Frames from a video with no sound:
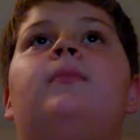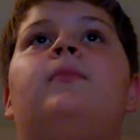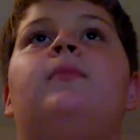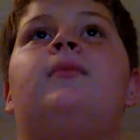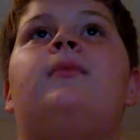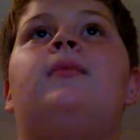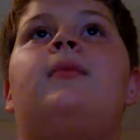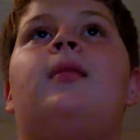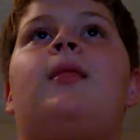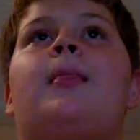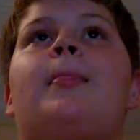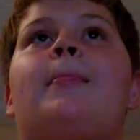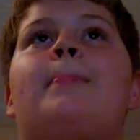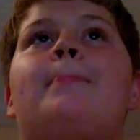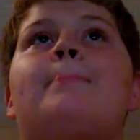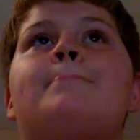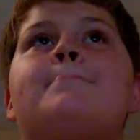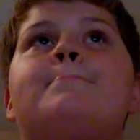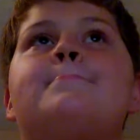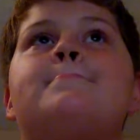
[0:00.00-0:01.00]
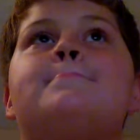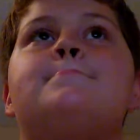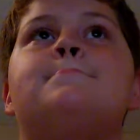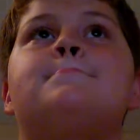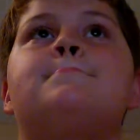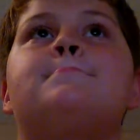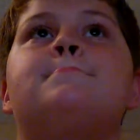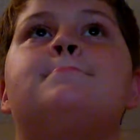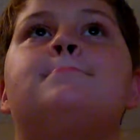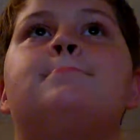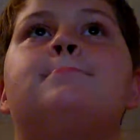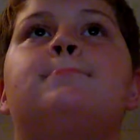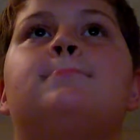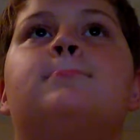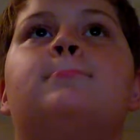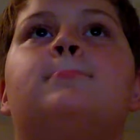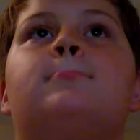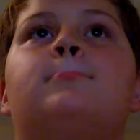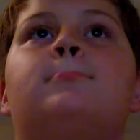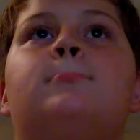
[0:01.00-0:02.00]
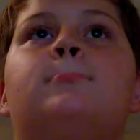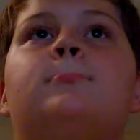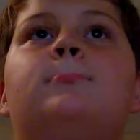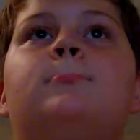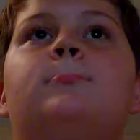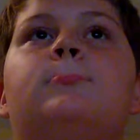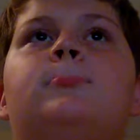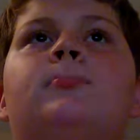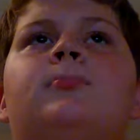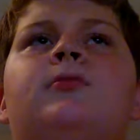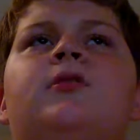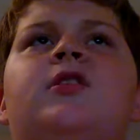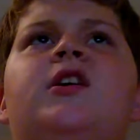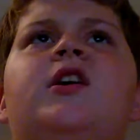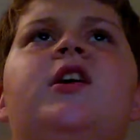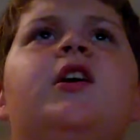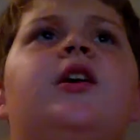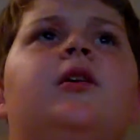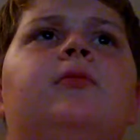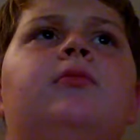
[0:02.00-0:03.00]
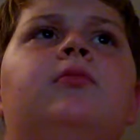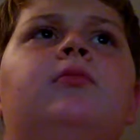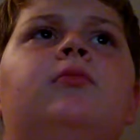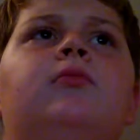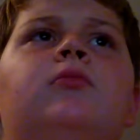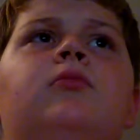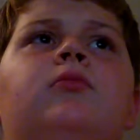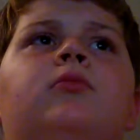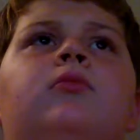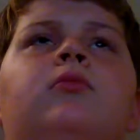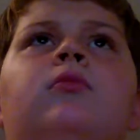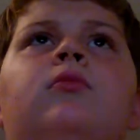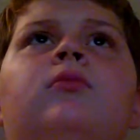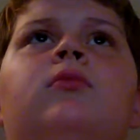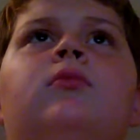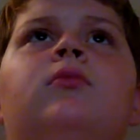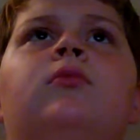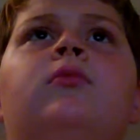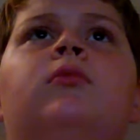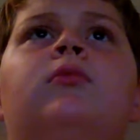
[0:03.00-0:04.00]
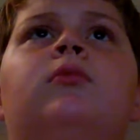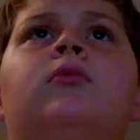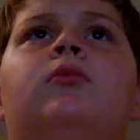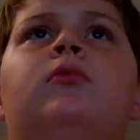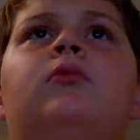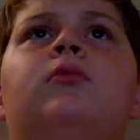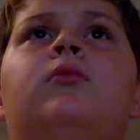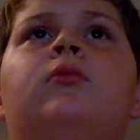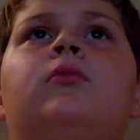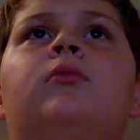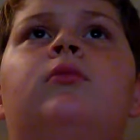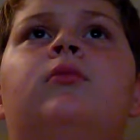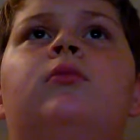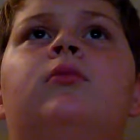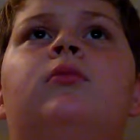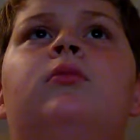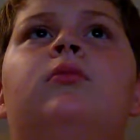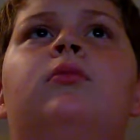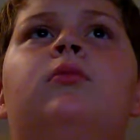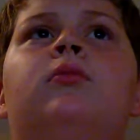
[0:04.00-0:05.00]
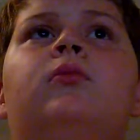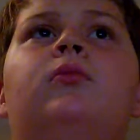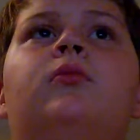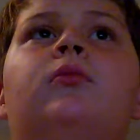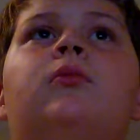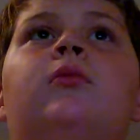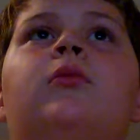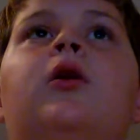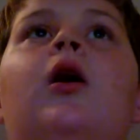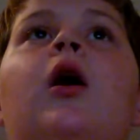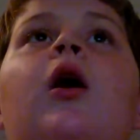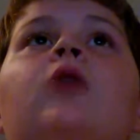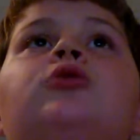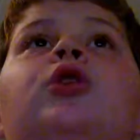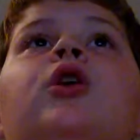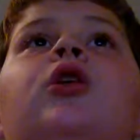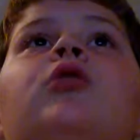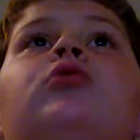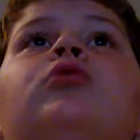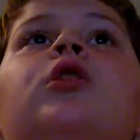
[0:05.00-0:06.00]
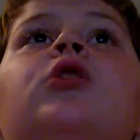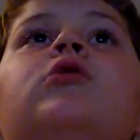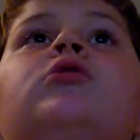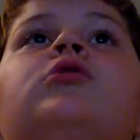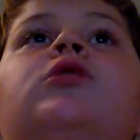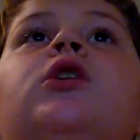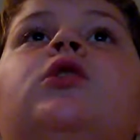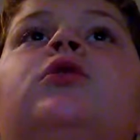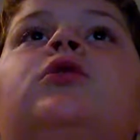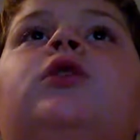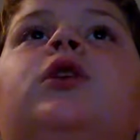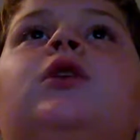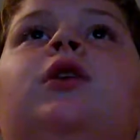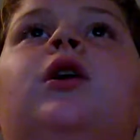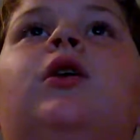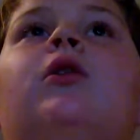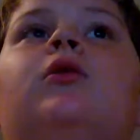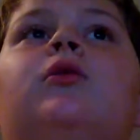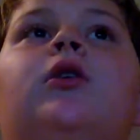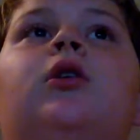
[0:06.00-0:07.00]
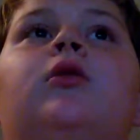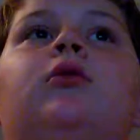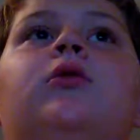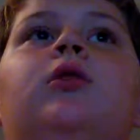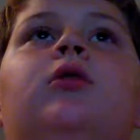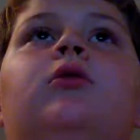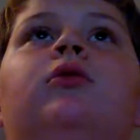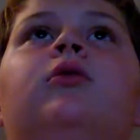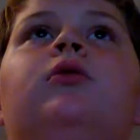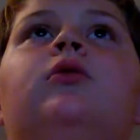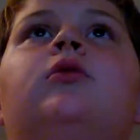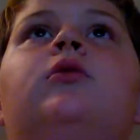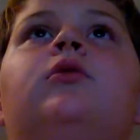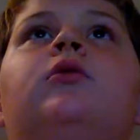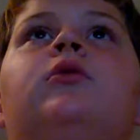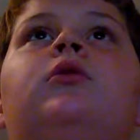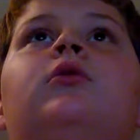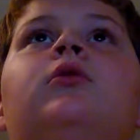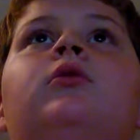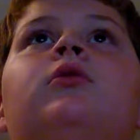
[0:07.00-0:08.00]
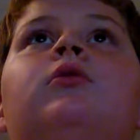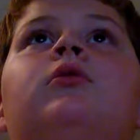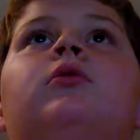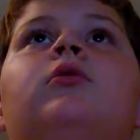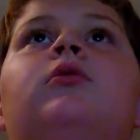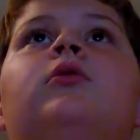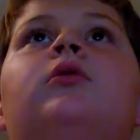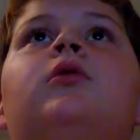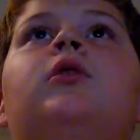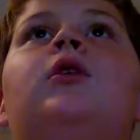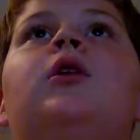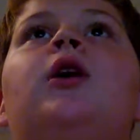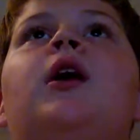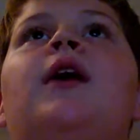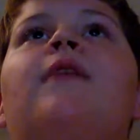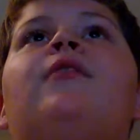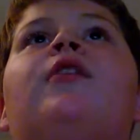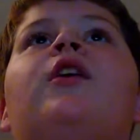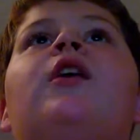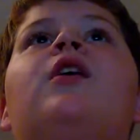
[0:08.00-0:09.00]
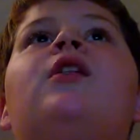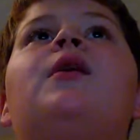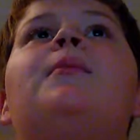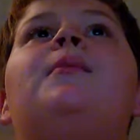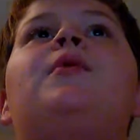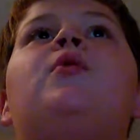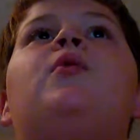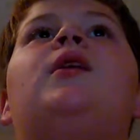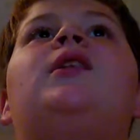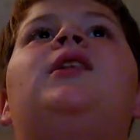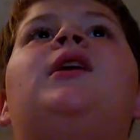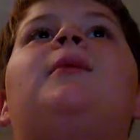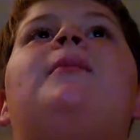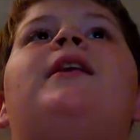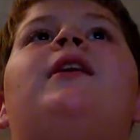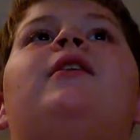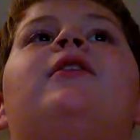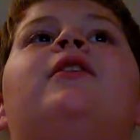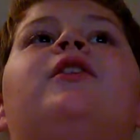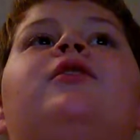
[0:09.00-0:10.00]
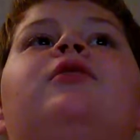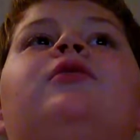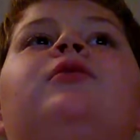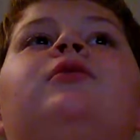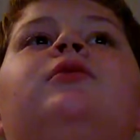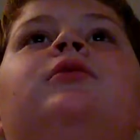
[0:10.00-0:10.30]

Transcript: Ready? I'm gonna let you play in Tegan. I'm gonna dive off the side. No, dude, dude, dude, dude, don't, don't, don't. If you're gonna let me win, let me kill you.